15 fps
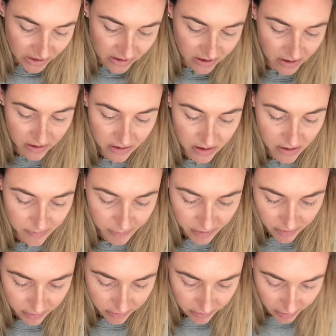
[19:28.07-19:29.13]
And then I'm
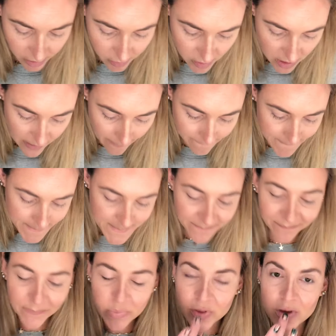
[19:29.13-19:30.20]
gonna throw on
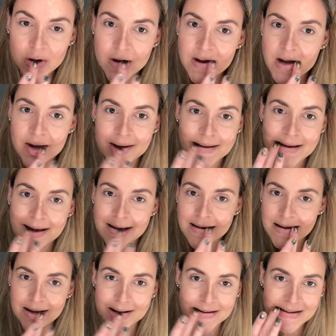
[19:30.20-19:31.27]

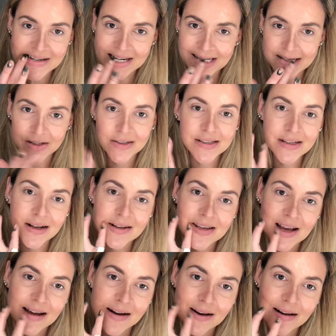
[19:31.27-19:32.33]
a little Desert
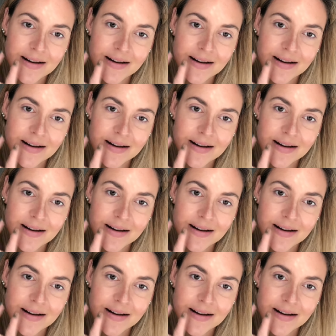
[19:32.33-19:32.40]
Sunset,